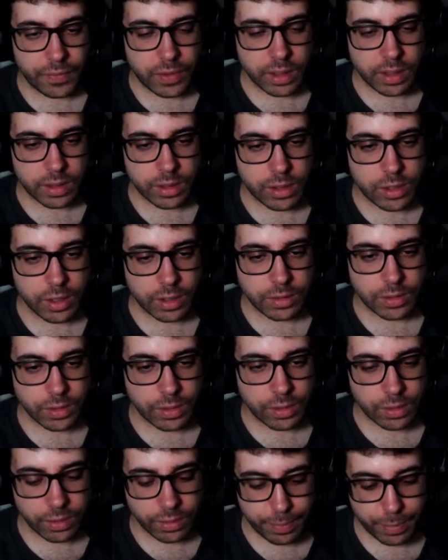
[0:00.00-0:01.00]
the
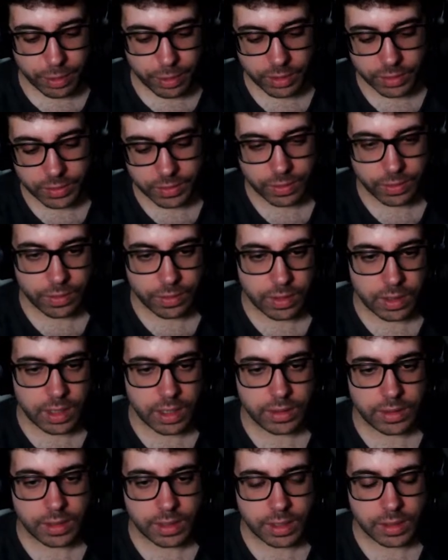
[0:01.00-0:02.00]
gentle person on
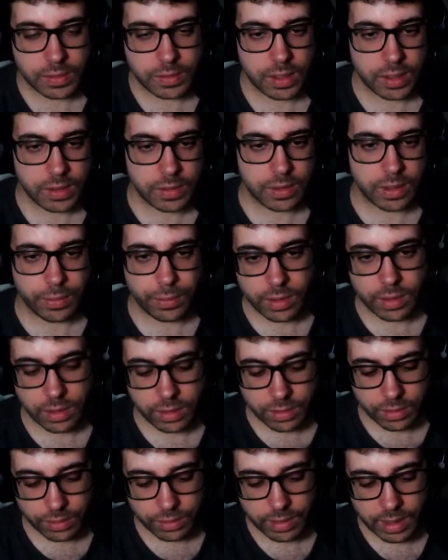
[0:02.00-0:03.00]
the internet says that we
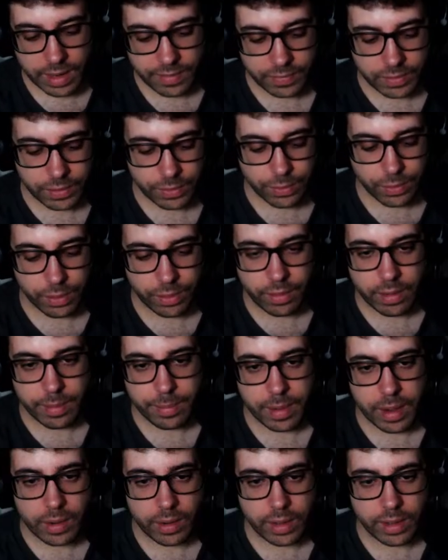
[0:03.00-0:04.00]
don't have to worry
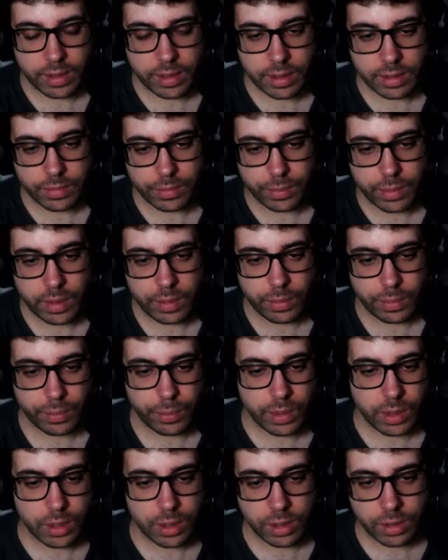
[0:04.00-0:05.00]
about it, then
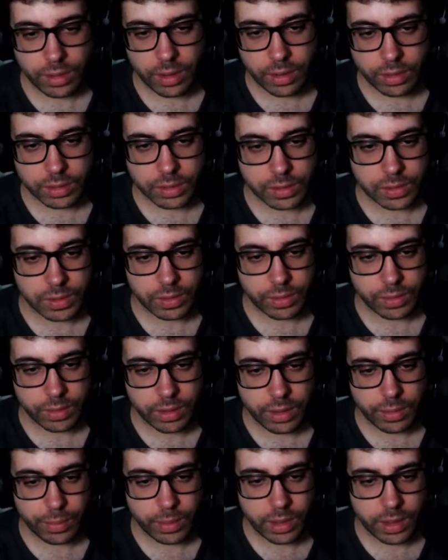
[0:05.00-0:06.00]
we shall not. So
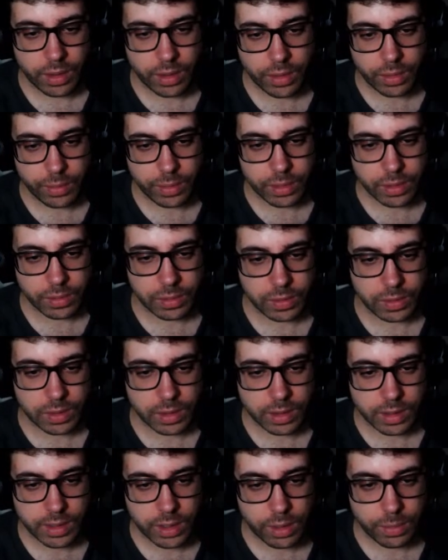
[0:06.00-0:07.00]
here we go. We just
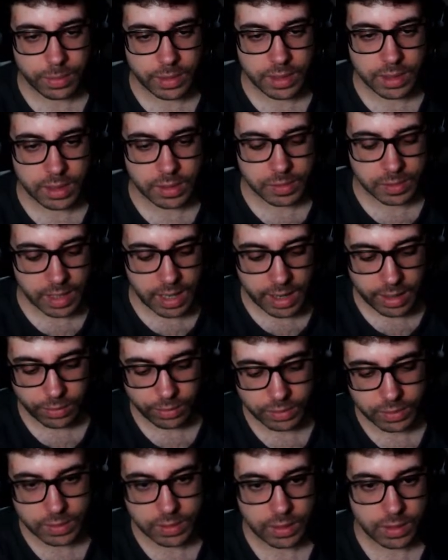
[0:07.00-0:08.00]
comment this
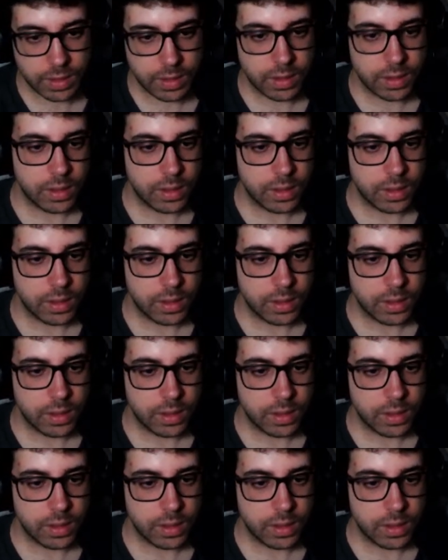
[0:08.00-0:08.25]
out.